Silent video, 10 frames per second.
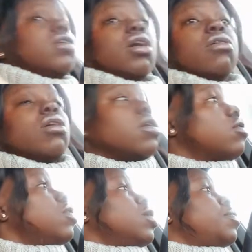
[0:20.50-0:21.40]
I
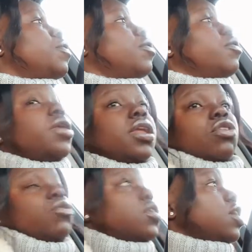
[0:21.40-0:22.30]
got up all ready
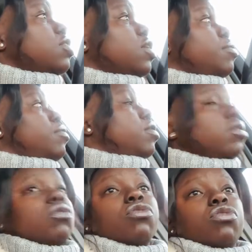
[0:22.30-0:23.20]
to take
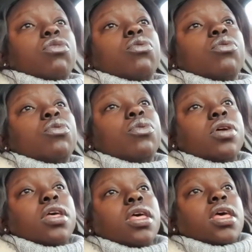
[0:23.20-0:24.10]
them to school.
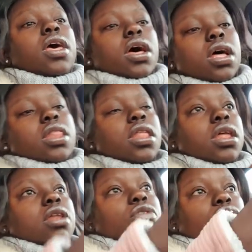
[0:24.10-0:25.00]
And
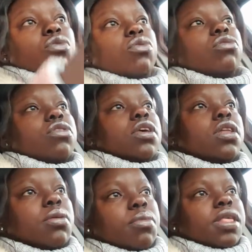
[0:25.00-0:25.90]
then the school
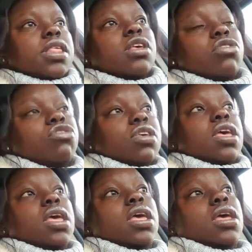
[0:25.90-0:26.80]
sent a message
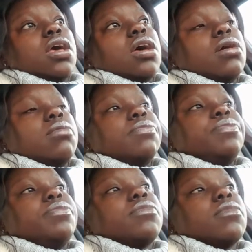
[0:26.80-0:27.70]
saying,
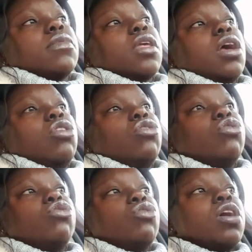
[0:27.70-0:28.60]

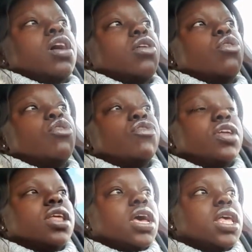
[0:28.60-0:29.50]
due to high
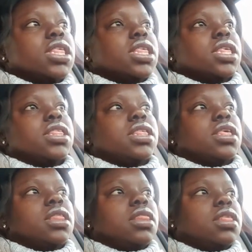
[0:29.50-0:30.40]
COVID cases
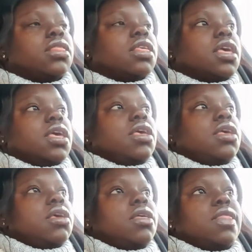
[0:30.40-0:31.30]
in the thingy,
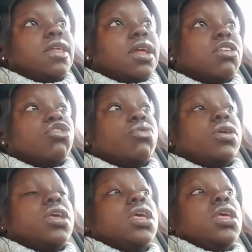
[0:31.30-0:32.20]
in the nursery,